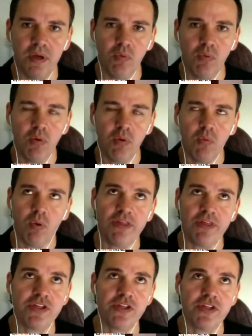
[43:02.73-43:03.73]
Well, one of
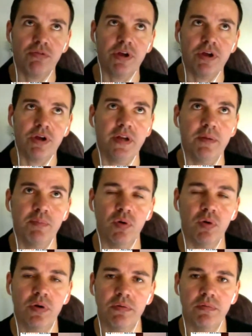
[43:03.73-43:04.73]
the things I read in a
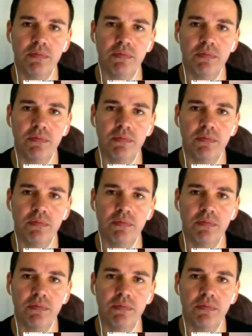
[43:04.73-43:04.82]
book